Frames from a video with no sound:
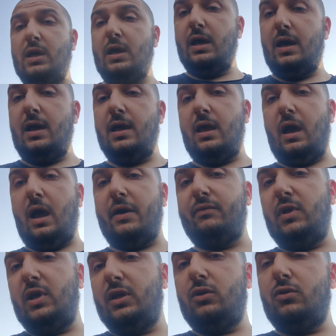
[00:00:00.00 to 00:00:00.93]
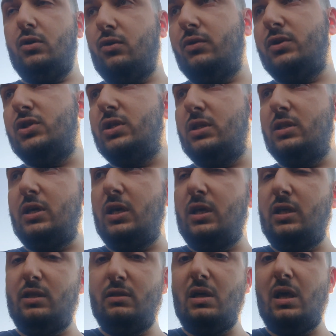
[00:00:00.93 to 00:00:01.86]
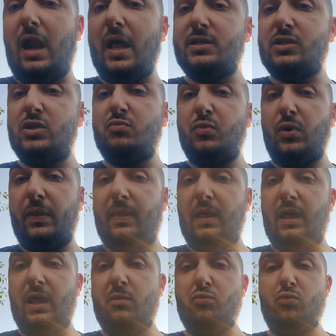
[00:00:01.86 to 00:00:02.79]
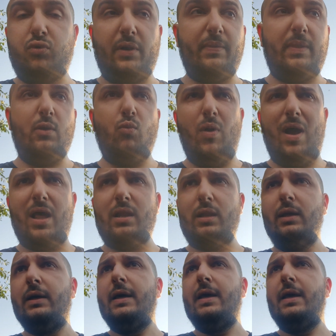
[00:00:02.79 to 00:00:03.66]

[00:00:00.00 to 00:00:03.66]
Hey, I think, you know, they lasted pretty well,